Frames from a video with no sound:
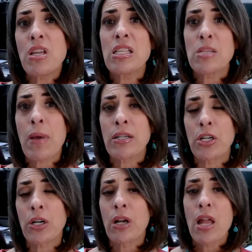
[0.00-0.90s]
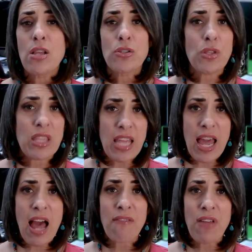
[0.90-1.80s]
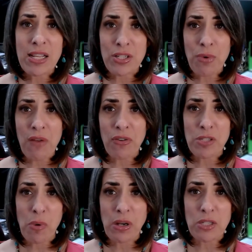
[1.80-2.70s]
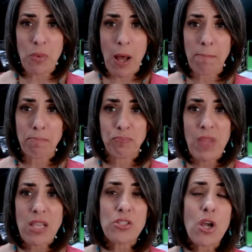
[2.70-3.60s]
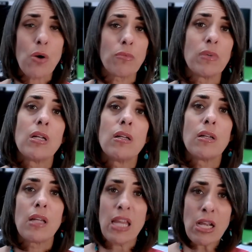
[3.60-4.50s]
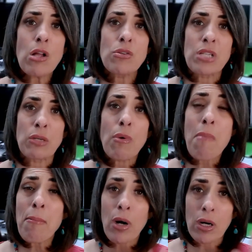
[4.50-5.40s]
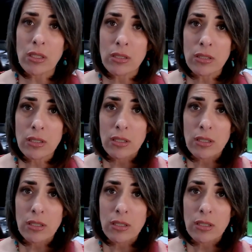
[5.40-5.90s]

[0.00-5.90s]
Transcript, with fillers: to the inspector so that they have that as a reference point as well. So in closing, remember,